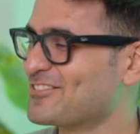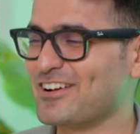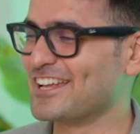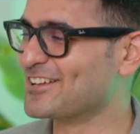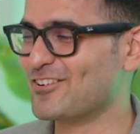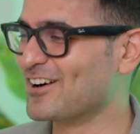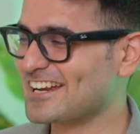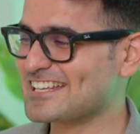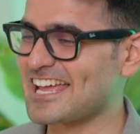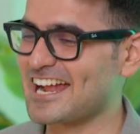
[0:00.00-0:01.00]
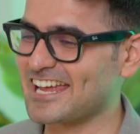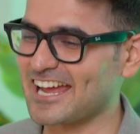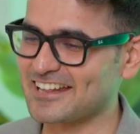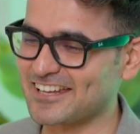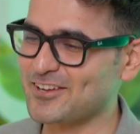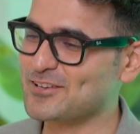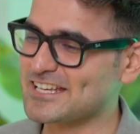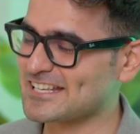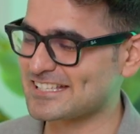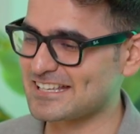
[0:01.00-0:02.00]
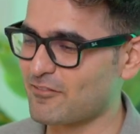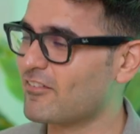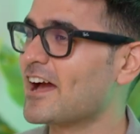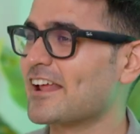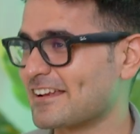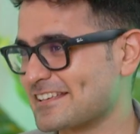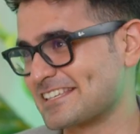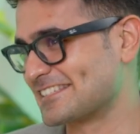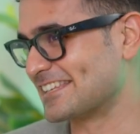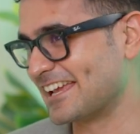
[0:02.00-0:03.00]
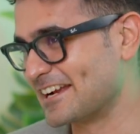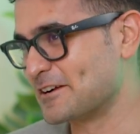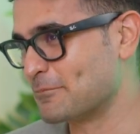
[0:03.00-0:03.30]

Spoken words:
The way the world is heading, I think awareness is needed,